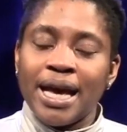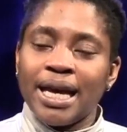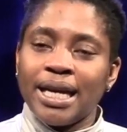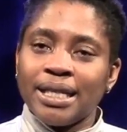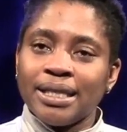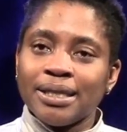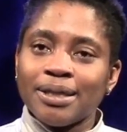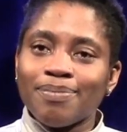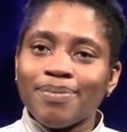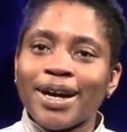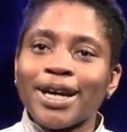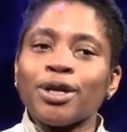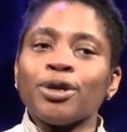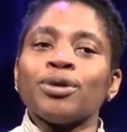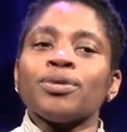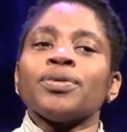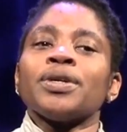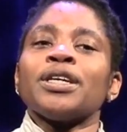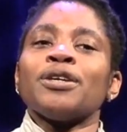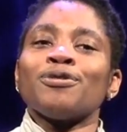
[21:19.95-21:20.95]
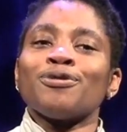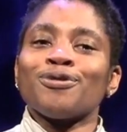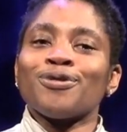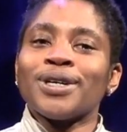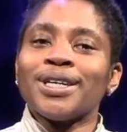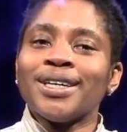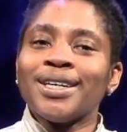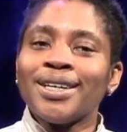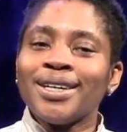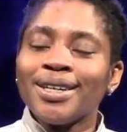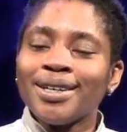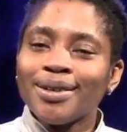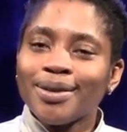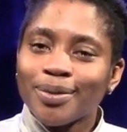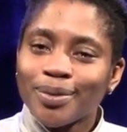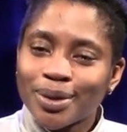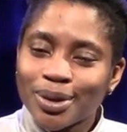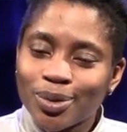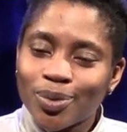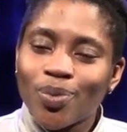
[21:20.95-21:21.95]
and my grief
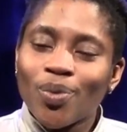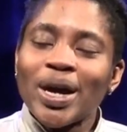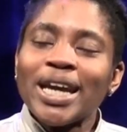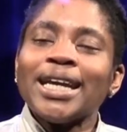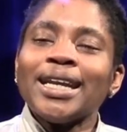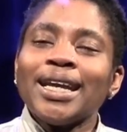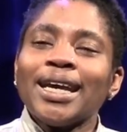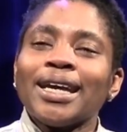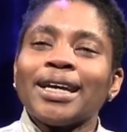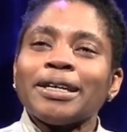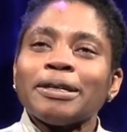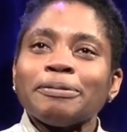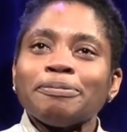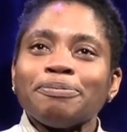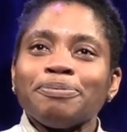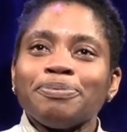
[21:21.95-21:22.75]
was waning.